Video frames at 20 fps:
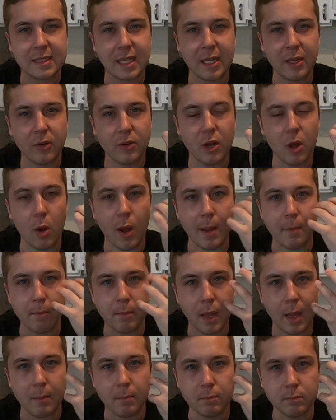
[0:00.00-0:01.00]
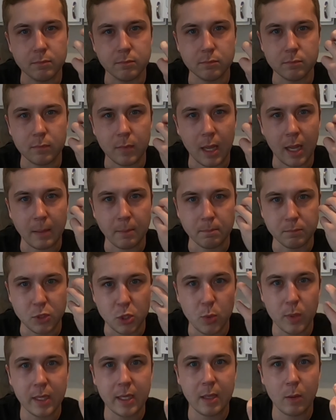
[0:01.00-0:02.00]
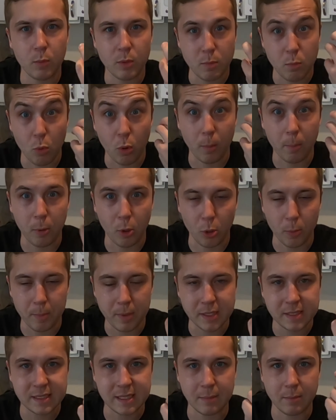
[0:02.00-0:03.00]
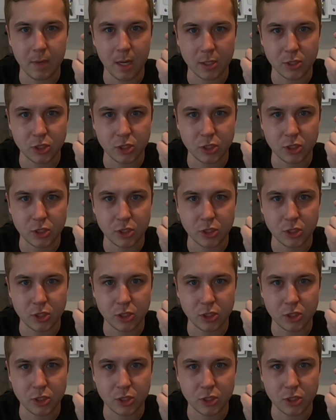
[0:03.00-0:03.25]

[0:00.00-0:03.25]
I don't know. I'm doing it with more purpose. I'm not